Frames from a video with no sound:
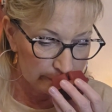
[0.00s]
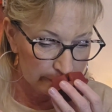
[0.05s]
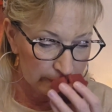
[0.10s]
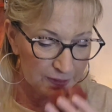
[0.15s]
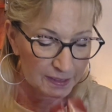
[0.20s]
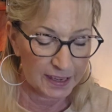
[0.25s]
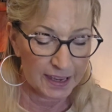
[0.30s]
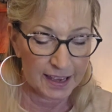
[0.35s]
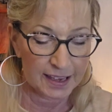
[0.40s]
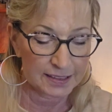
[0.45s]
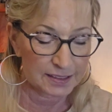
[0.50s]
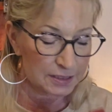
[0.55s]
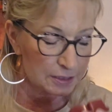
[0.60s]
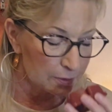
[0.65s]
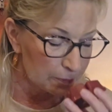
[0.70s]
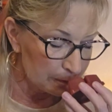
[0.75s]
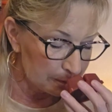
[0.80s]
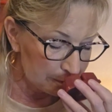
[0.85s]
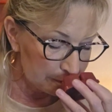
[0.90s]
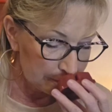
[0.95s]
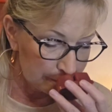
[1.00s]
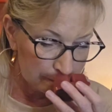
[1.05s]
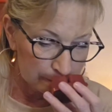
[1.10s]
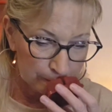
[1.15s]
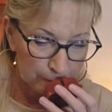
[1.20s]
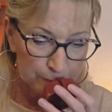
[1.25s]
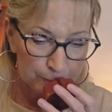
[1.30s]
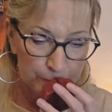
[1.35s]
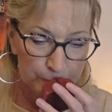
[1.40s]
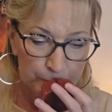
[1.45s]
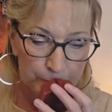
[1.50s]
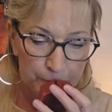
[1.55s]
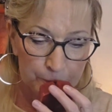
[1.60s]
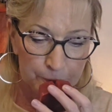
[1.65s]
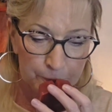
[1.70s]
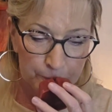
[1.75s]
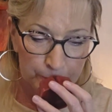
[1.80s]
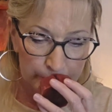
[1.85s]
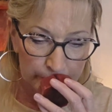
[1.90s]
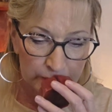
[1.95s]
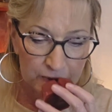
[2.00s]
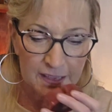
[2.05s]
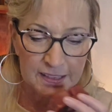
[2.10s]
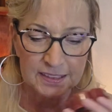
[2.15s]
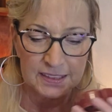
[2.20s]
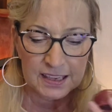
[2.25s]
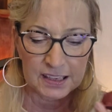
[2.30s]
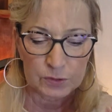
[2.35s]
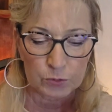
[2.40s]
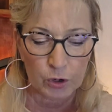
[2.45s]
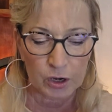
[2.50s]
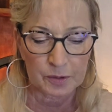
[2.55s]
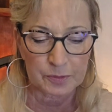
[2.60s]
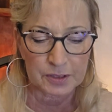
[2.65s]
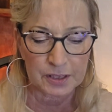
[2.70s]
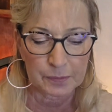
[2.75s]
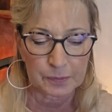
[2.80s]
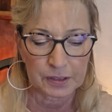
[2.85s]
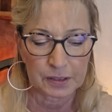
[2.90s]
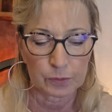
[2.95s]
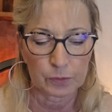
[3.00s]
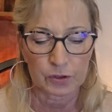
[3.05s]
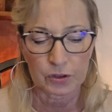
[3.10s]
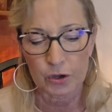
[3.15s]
Yes. It says warm something with